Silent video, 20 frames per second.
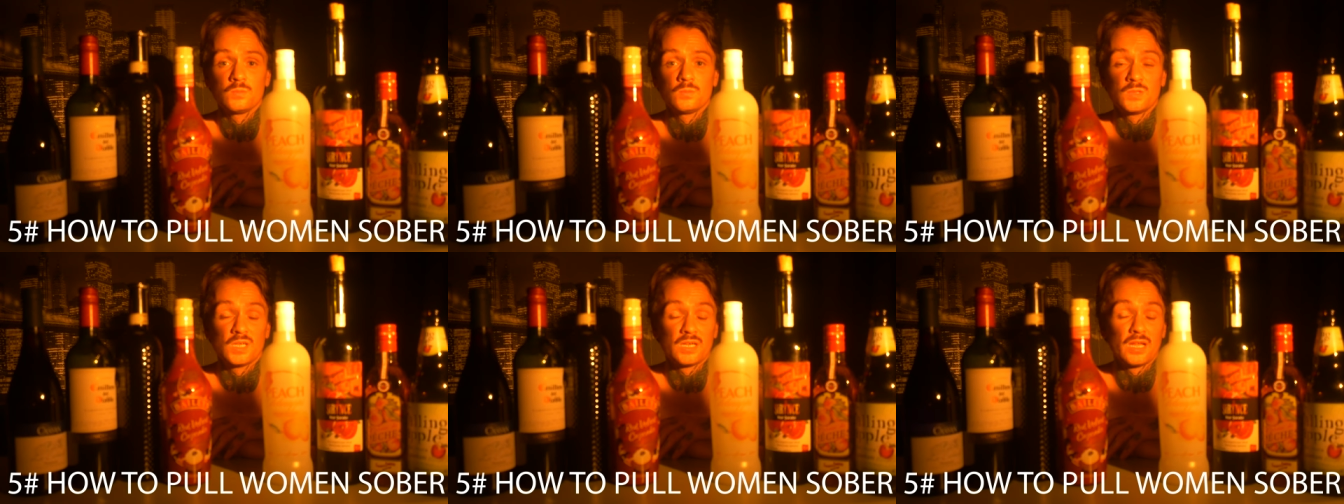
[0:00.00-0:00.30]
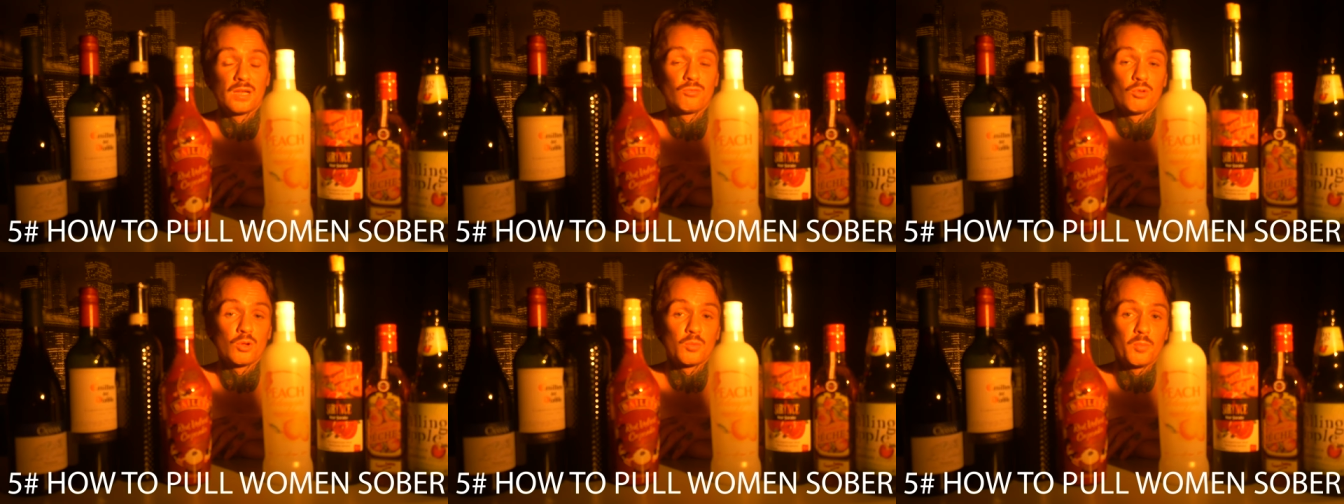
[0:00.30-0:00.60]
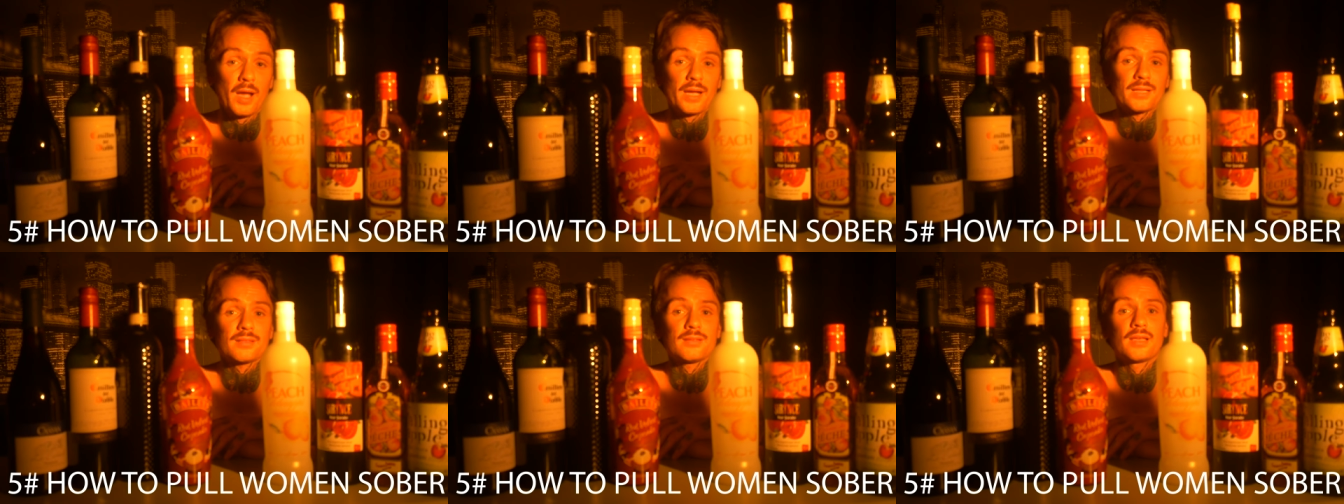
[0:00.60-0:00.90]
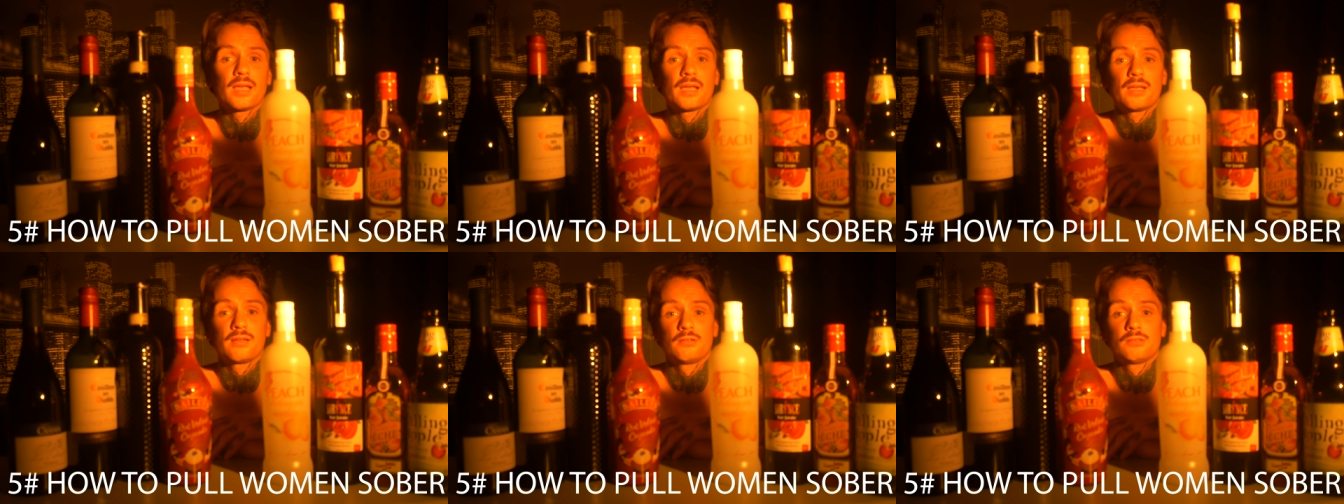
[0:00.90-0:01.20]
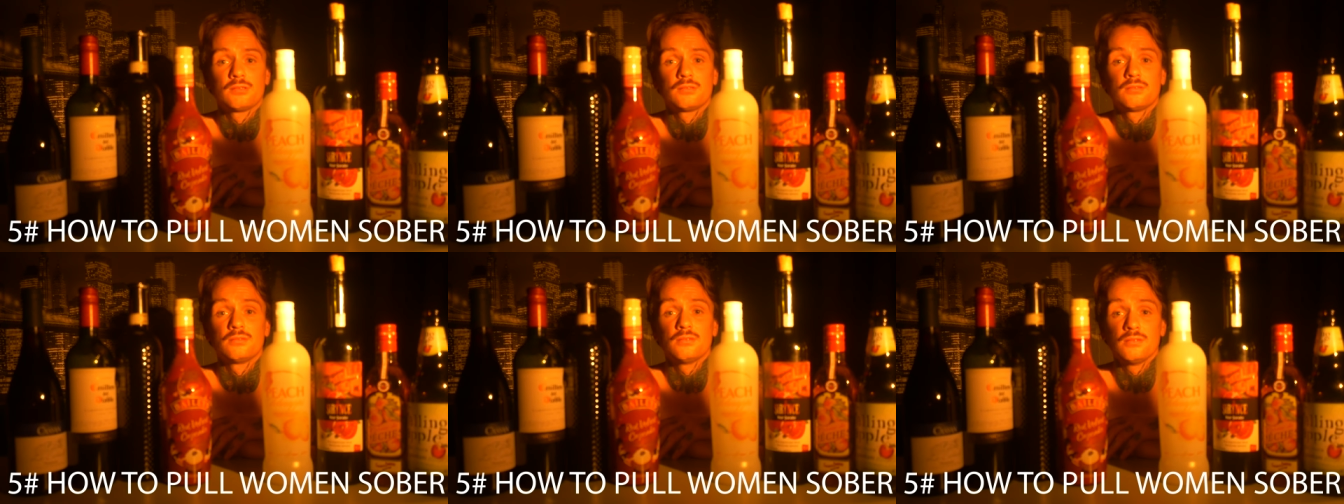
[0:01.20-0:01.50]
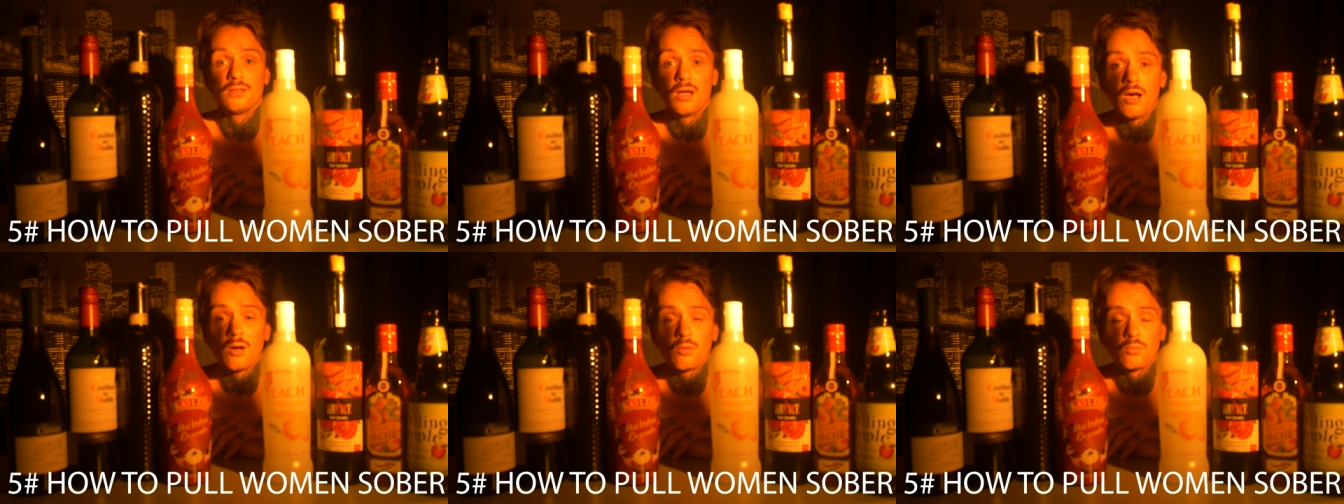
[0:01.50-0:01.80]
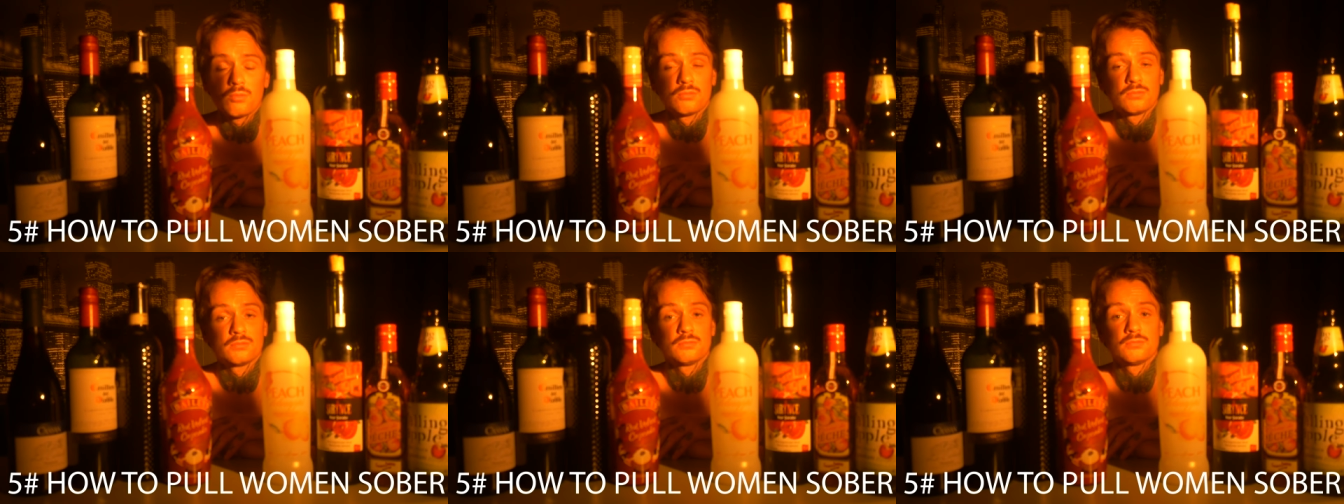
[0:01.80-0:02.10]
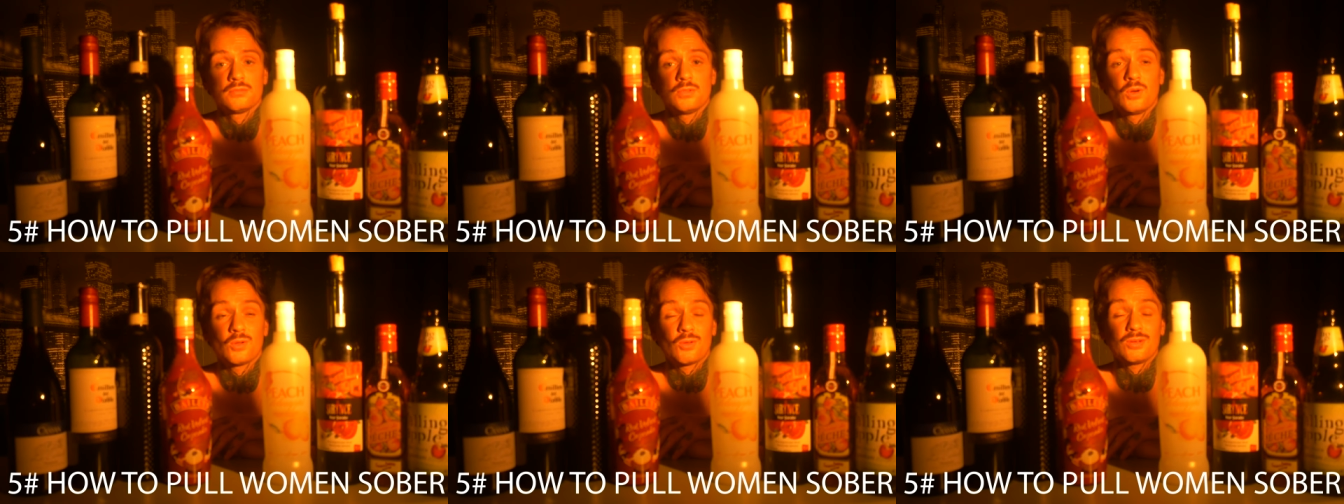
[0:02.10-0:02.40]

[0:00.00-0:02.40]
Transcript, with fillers: Did they go back to you? No. I